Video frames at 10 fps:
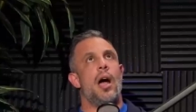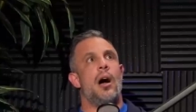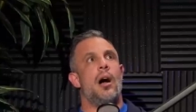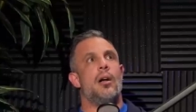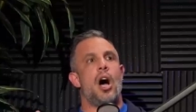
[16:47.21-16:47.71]

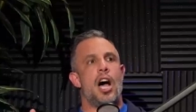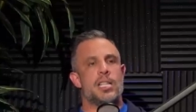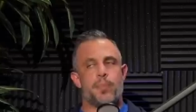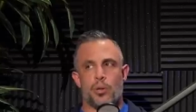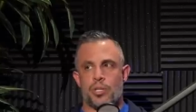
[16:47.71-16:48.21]
Uh,
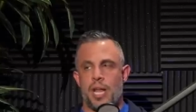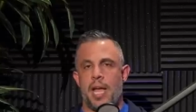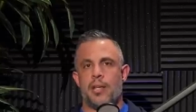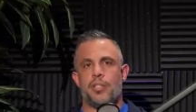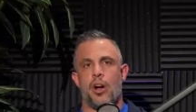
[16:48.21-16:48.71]
hospital
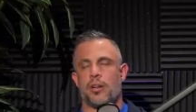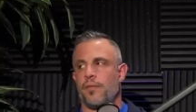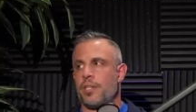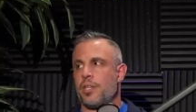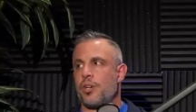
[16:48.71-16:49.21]
stays, doctor
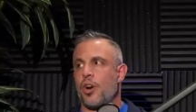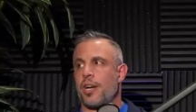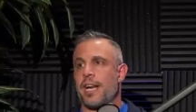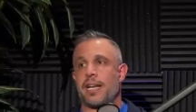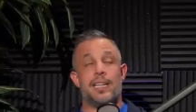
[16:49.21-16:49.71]
visits are
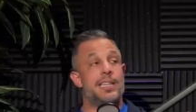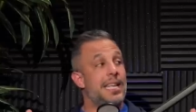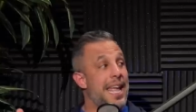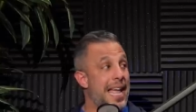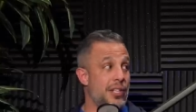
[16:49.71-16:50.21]
connected to
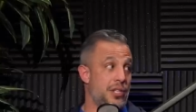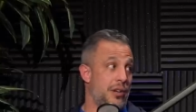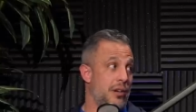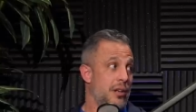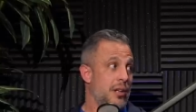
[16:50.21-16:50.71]
cancer.
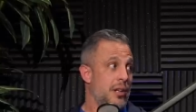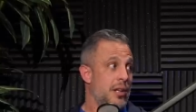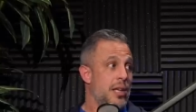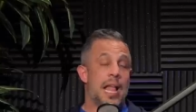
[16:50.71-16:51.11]
Mm-hmm.